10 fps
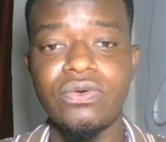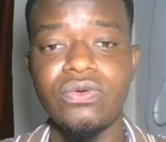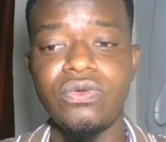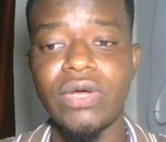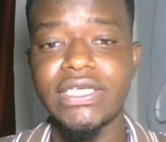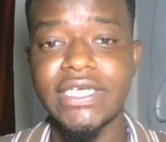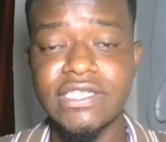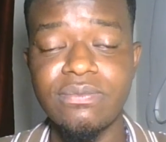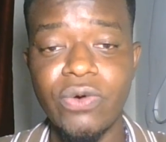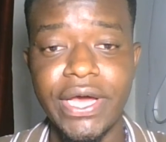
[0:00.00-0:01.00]
your
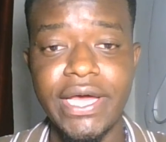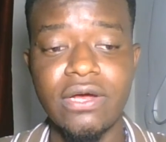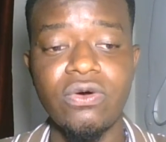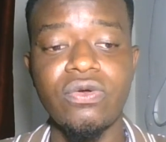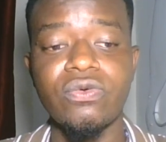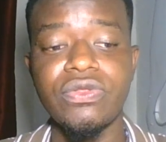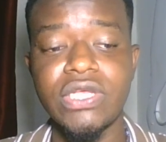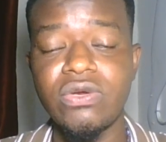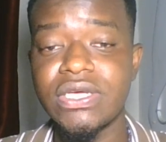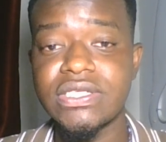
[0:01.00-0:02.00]
textbook area or
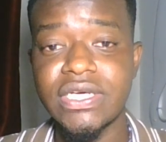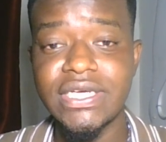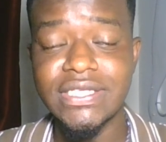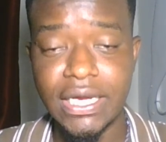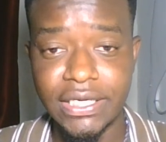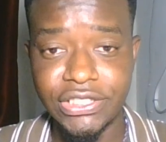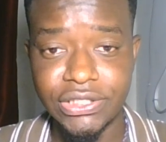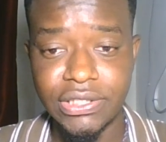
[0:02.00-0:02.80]
within your trading strategy?